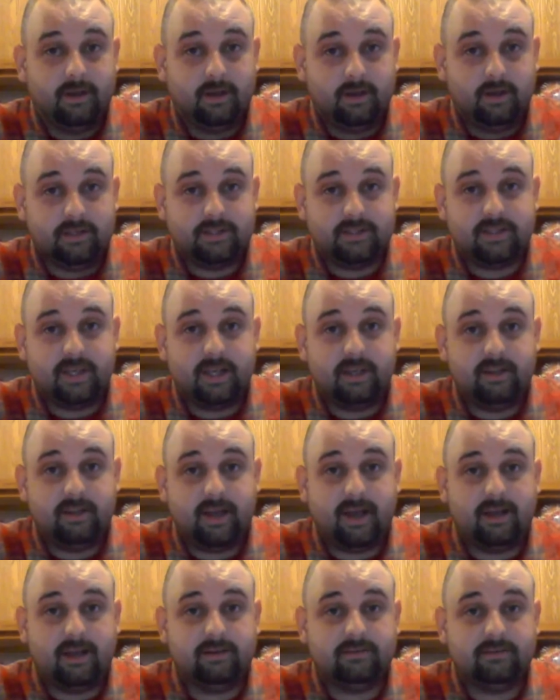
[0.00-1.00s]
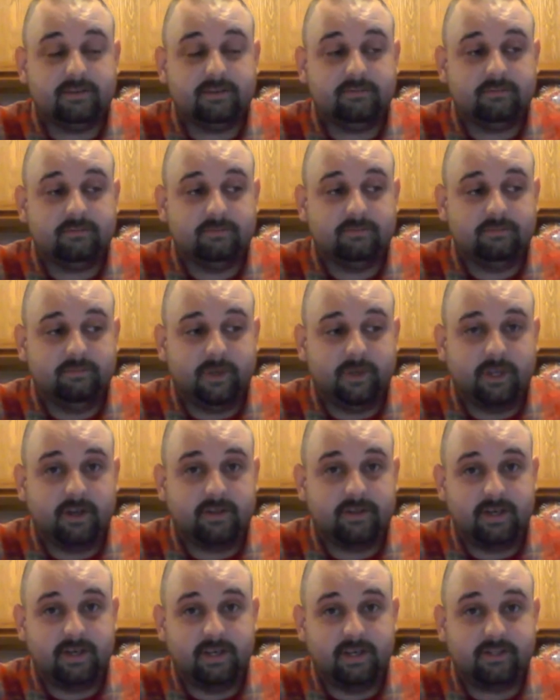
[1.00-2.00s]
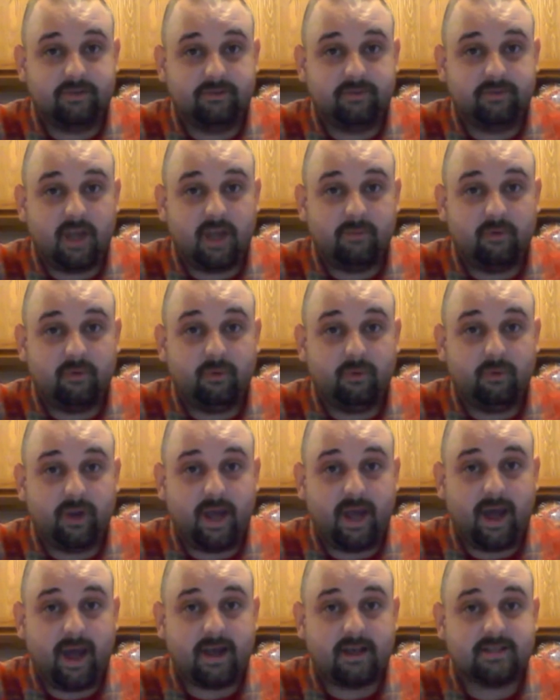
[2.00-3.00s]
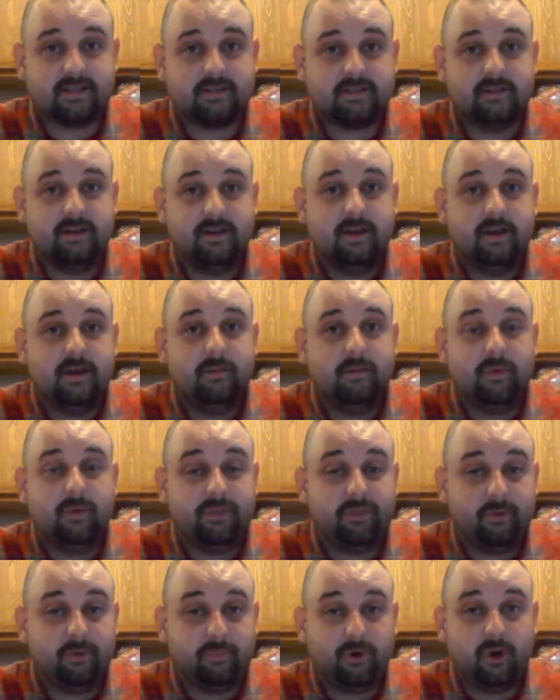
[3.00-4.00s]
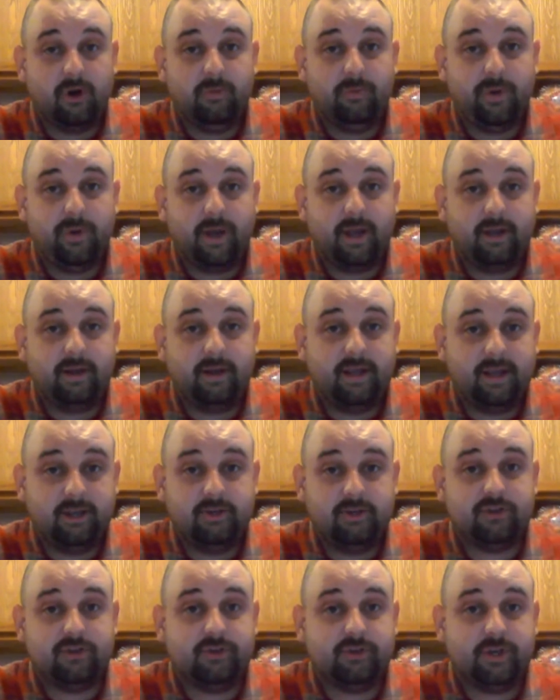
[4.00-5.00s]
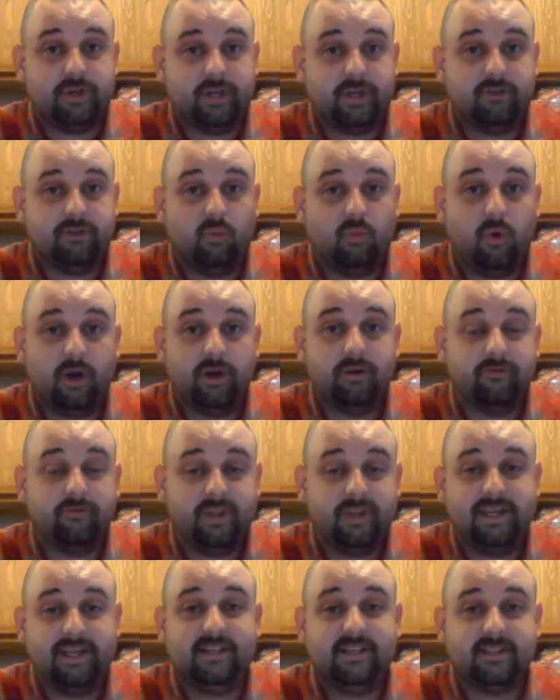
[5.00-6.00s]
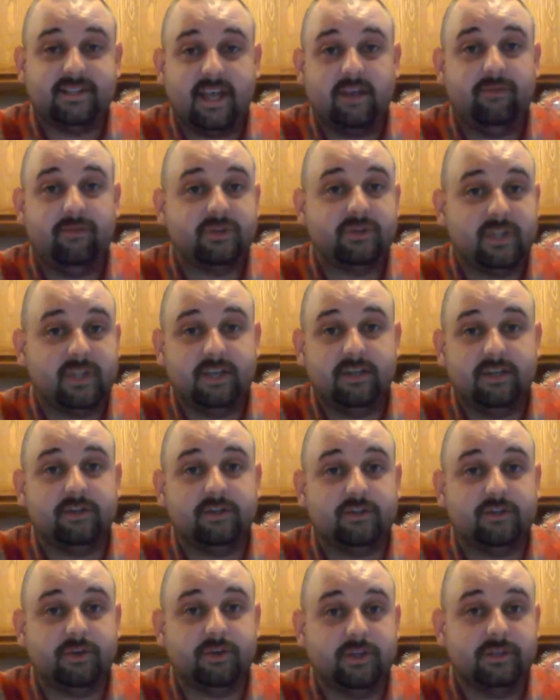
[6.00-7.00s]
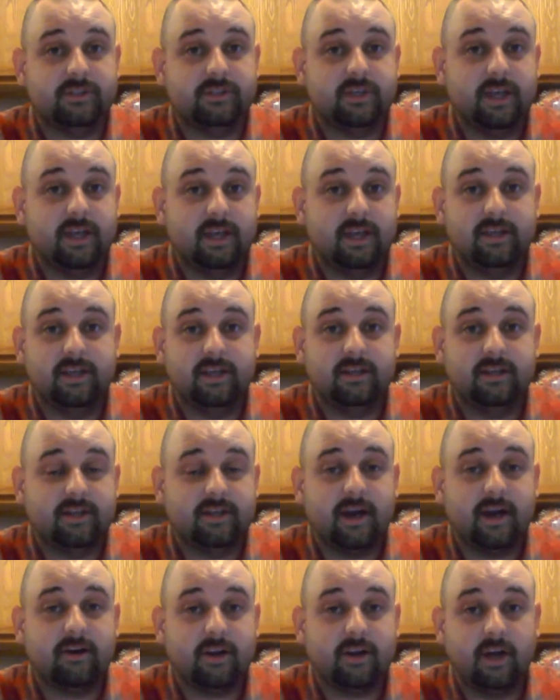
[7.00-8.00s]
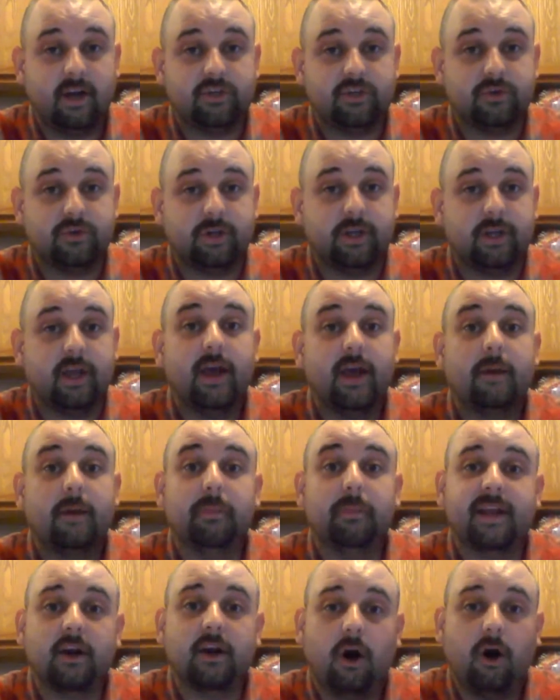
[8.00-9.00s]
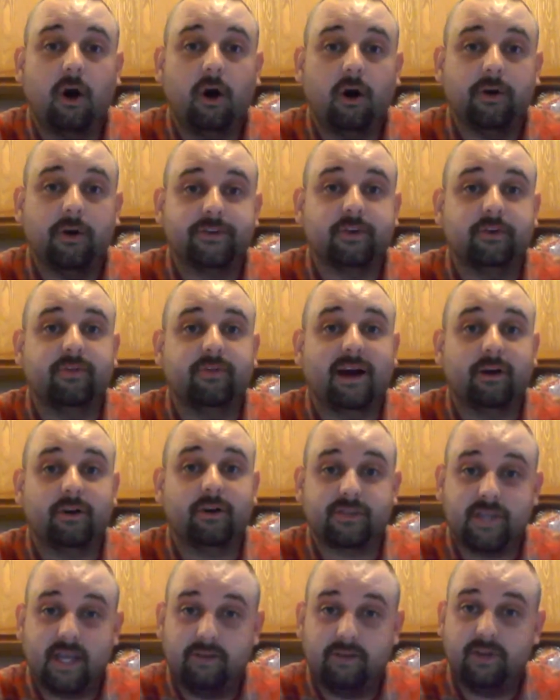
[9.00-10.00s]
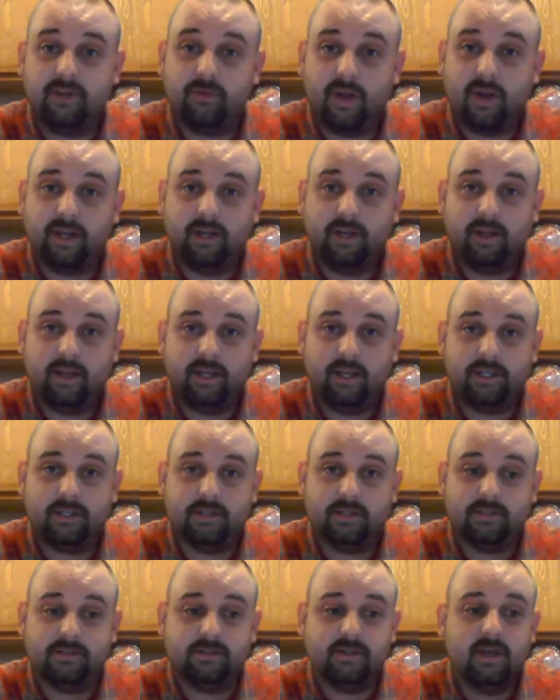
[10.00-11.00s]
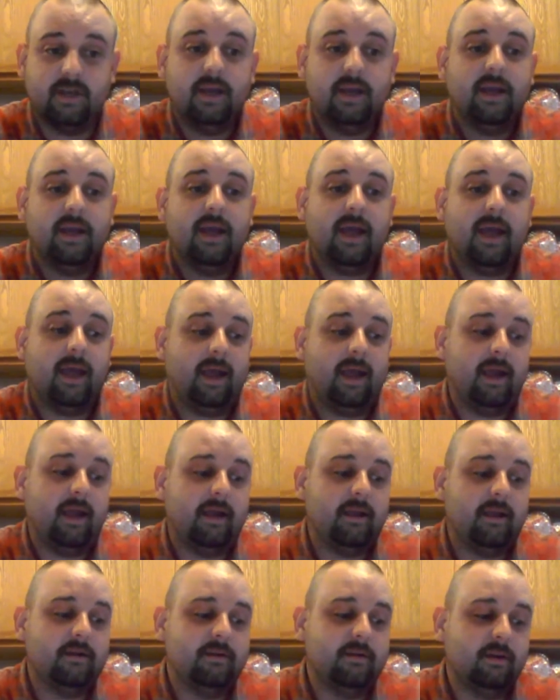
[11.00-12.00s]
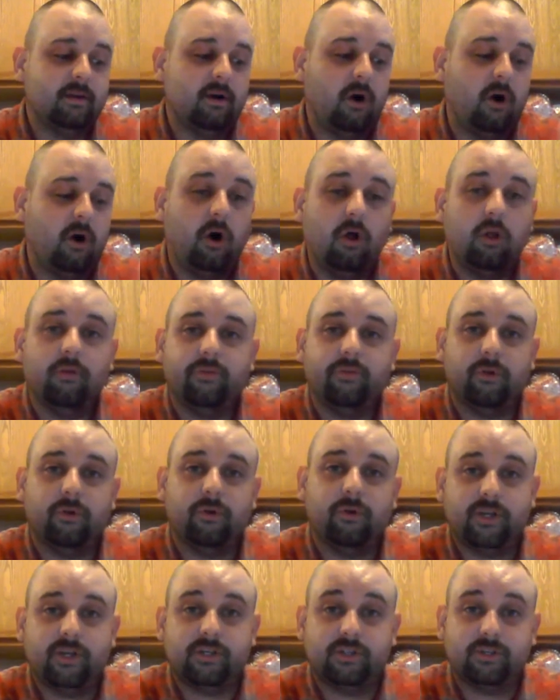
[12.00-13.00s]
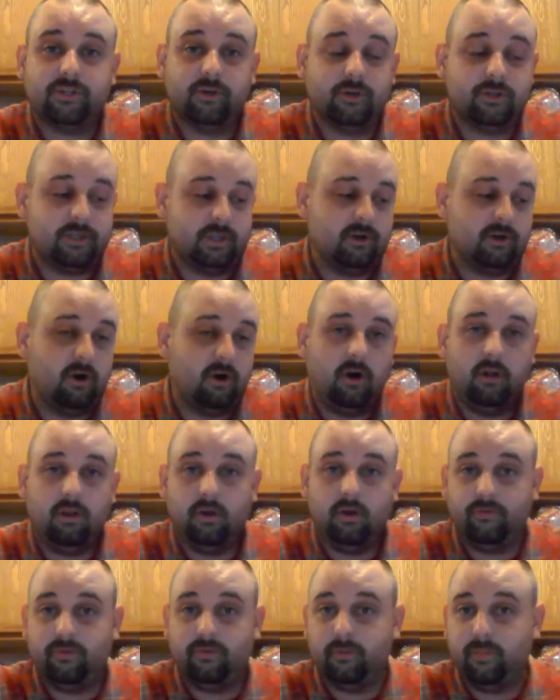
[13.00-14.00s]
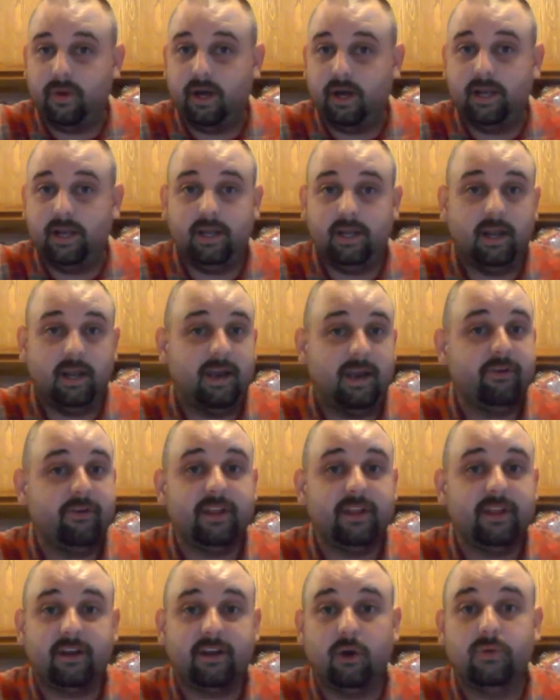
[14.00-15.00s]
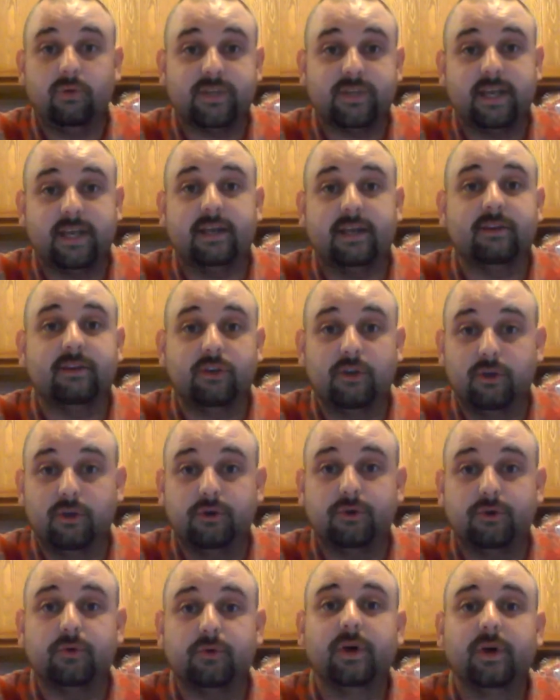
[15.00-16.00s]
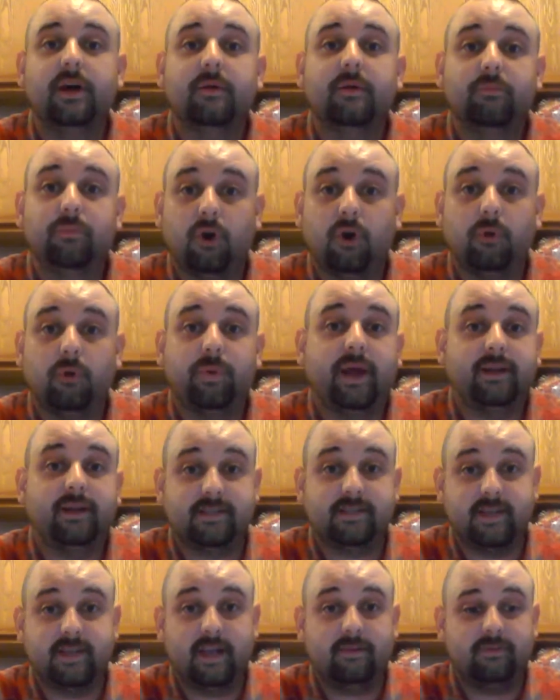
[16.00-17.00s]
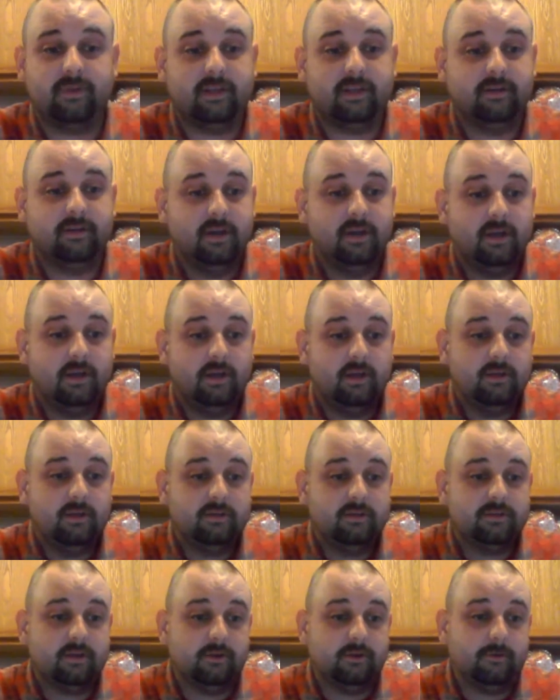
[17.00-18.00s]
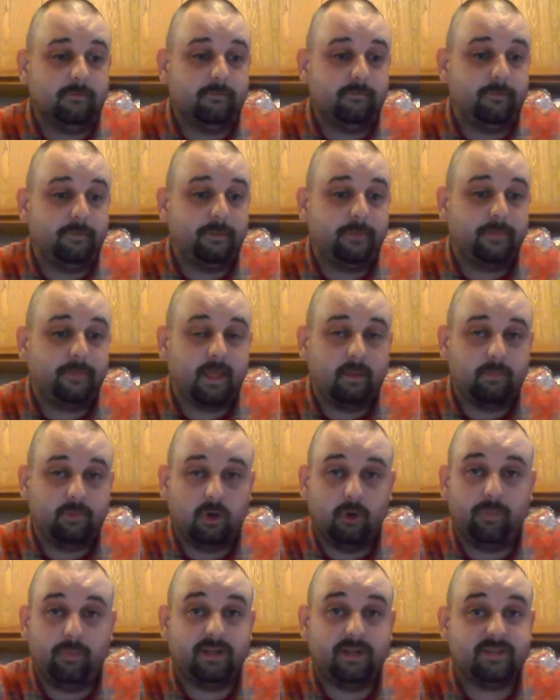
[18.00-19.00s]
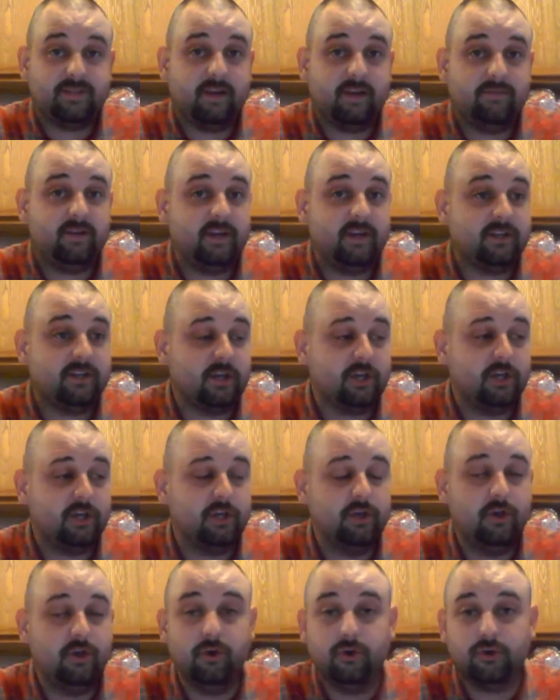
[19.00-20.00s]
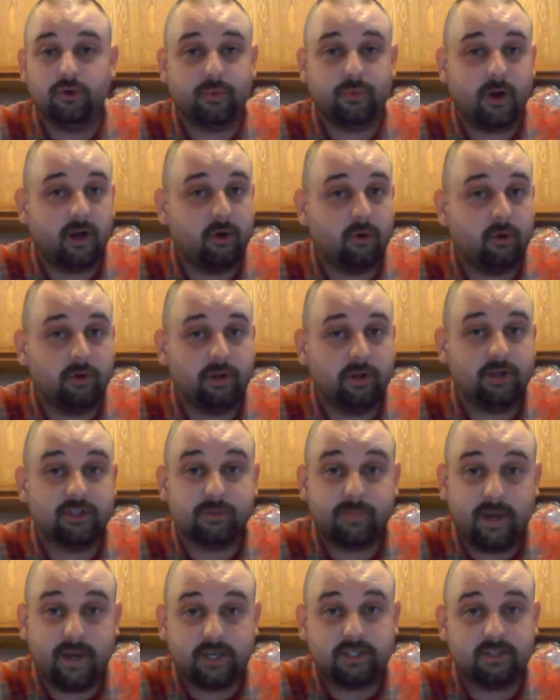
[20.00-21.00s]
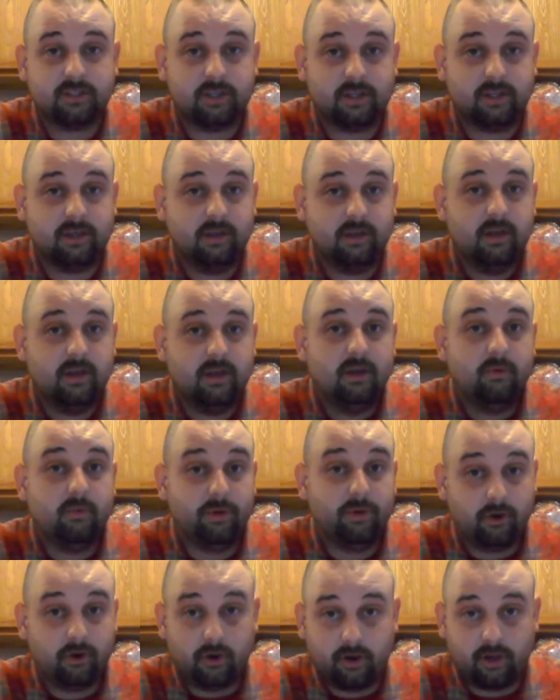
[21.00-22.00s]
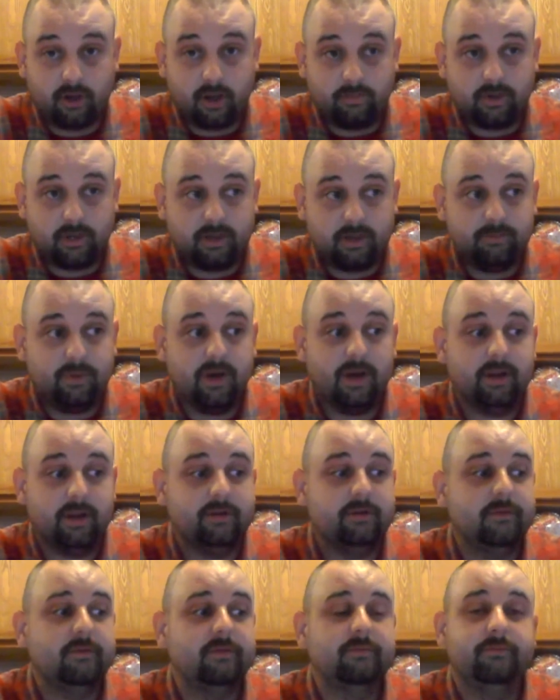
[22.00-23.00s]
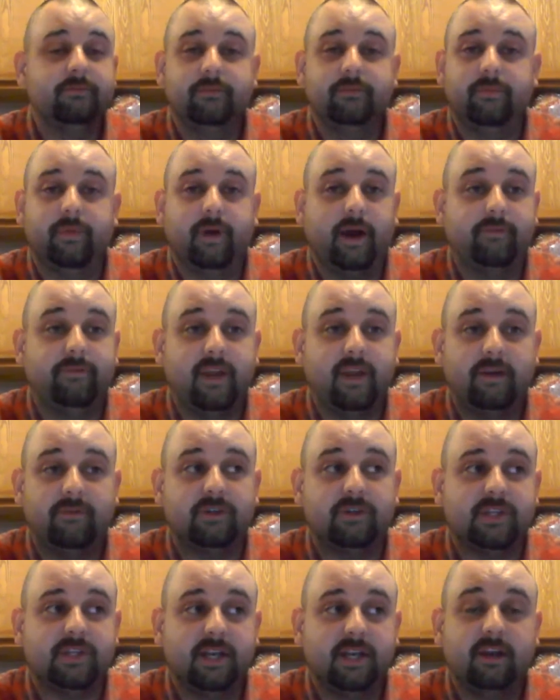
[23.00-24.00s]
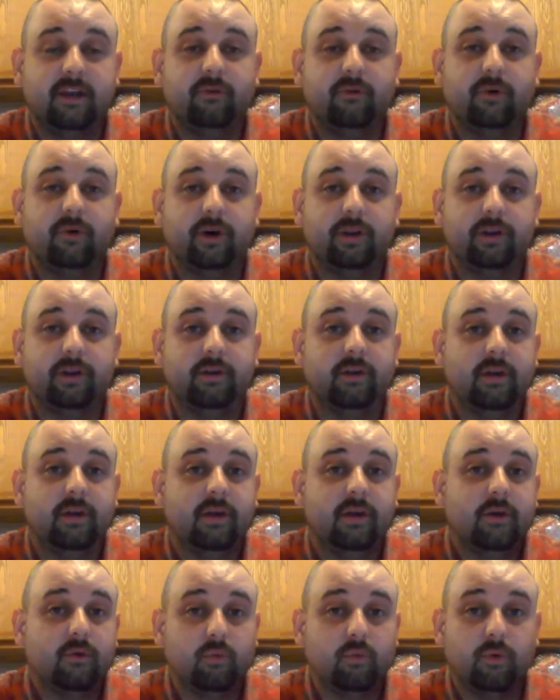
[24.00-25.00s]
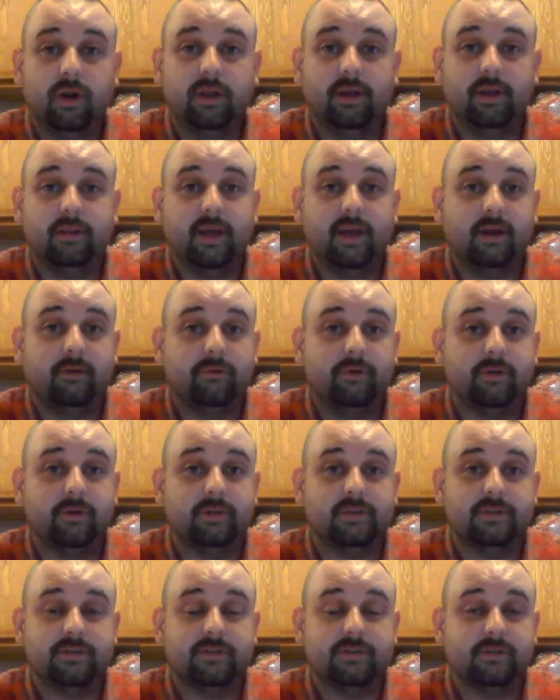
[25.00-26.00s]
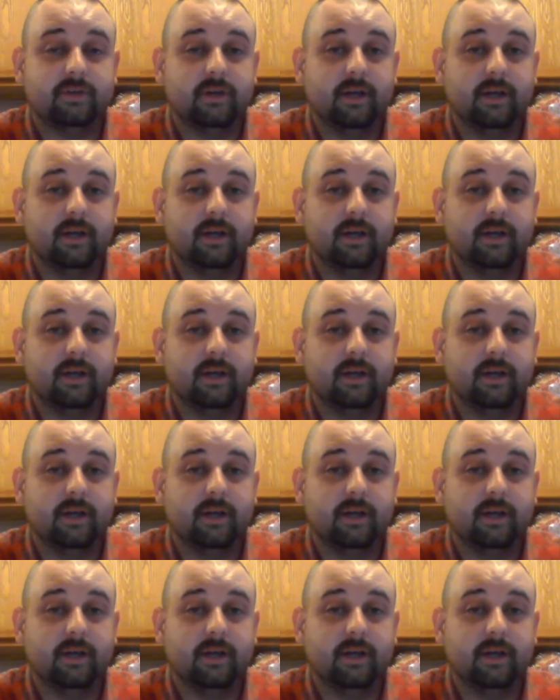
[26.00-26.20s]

I say that because it is a flammable gas, but the propane industry is one of the safest industries in the entire country because of our safety regulations and all of the research and all of the money and everything that goes into propane safety. So propane safety is a huge priority, especially with our company, but I've never seen anyone really that was